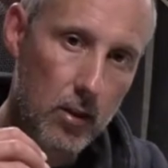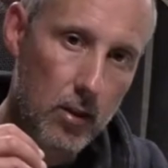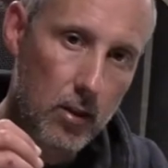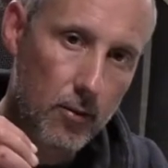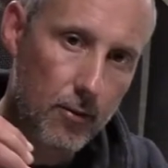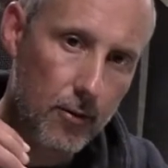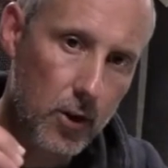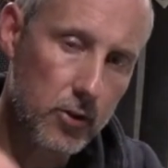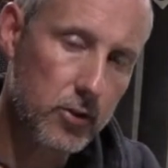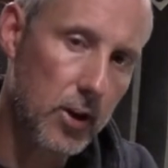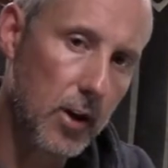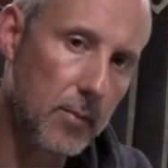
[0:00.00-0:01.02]
The
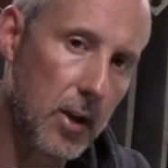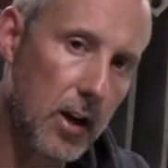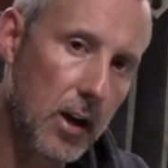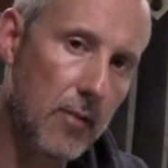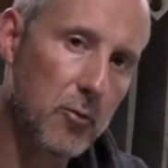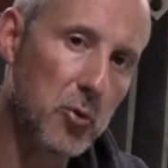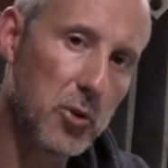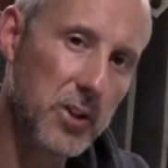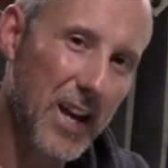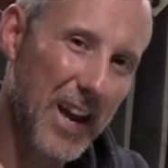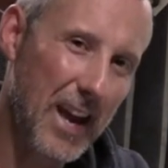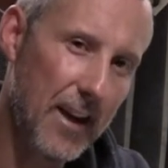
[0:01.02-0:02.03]
first time that love was
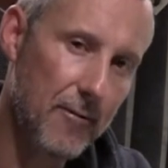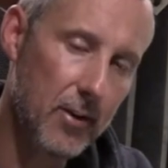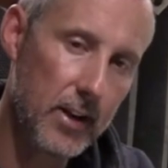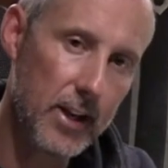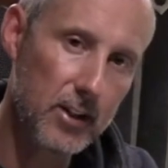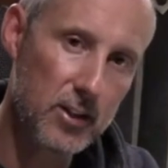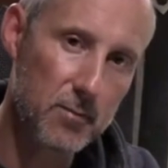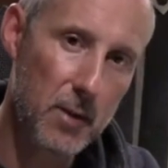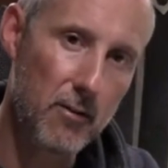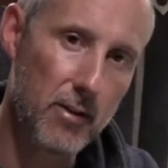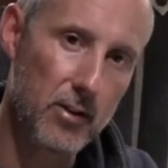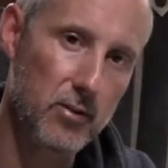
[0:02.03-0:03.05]
ever
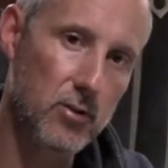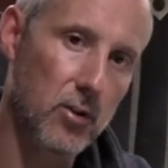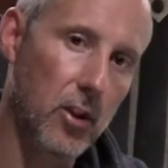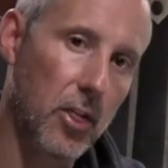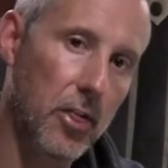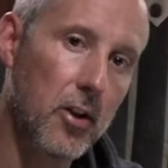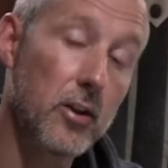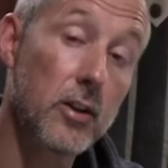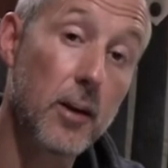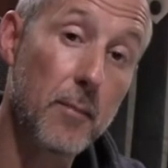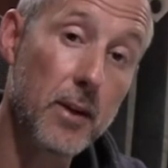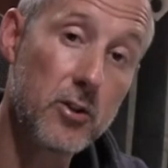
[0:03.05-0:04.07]
experienced on the third
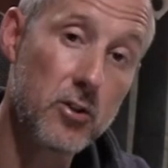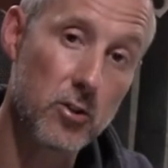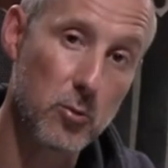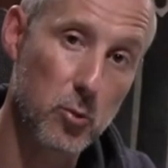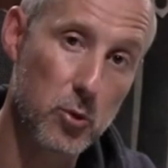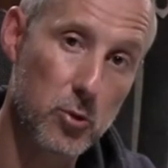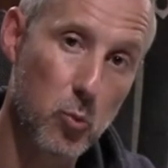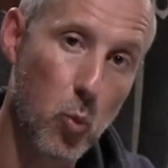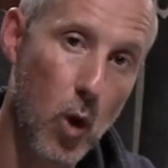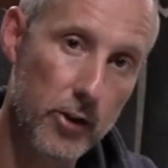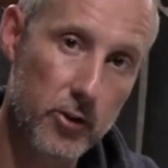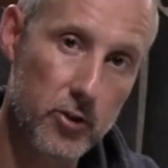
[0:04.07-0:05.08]
dimension was
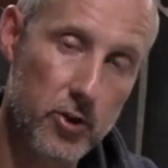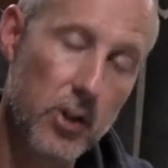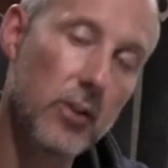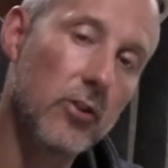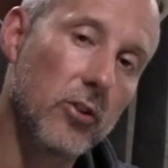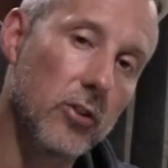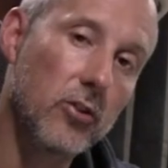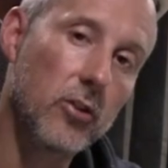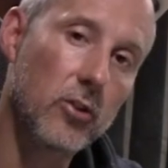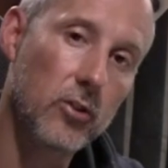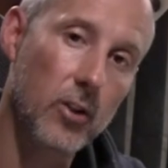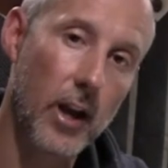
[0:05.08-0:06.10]
once
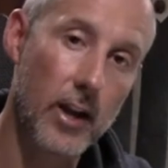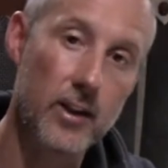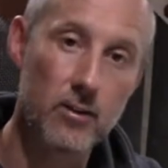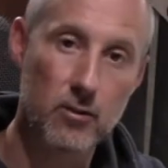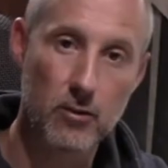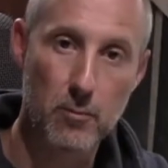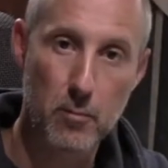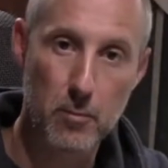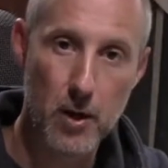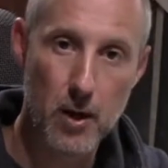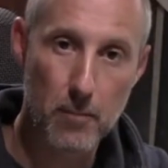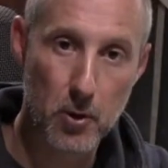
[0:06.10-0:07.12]
Jesus and his
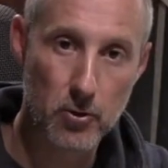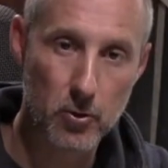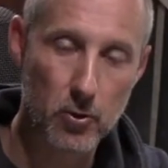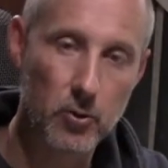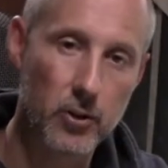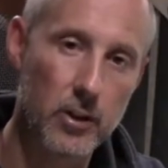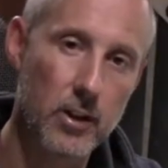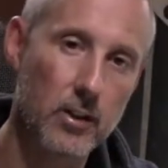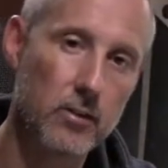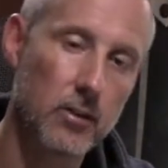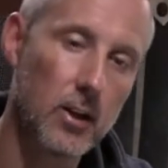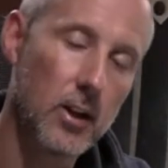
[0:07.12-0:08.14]
apostles and
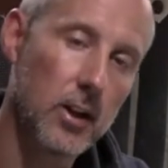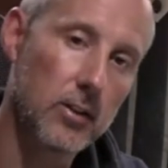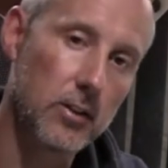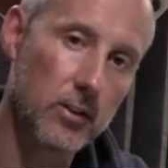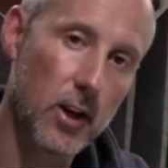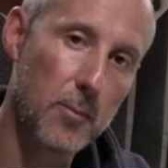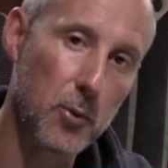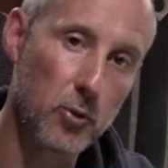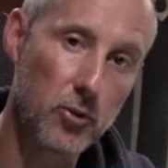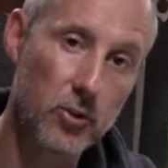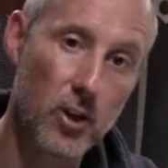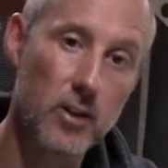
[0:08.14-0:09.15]
his disciples
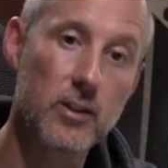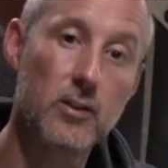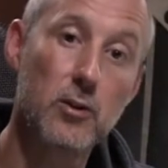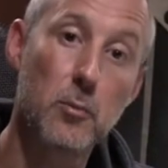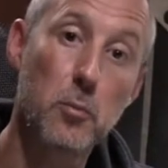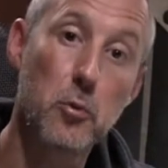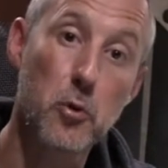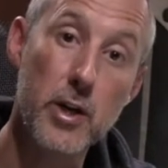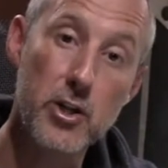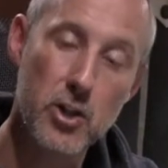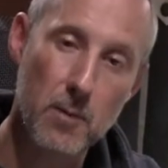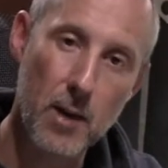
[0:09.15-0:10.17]
started to
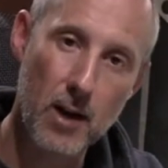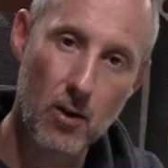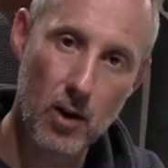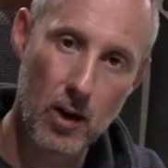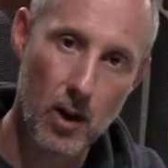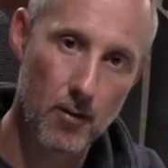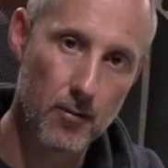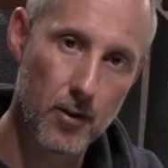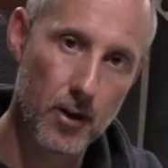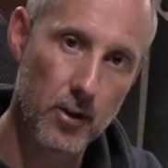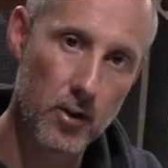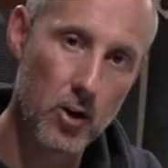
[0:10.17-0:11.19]
preach about love
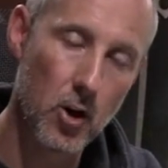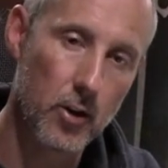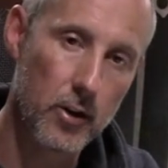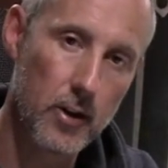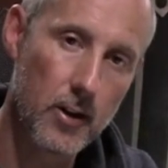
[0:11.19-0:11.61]
and God.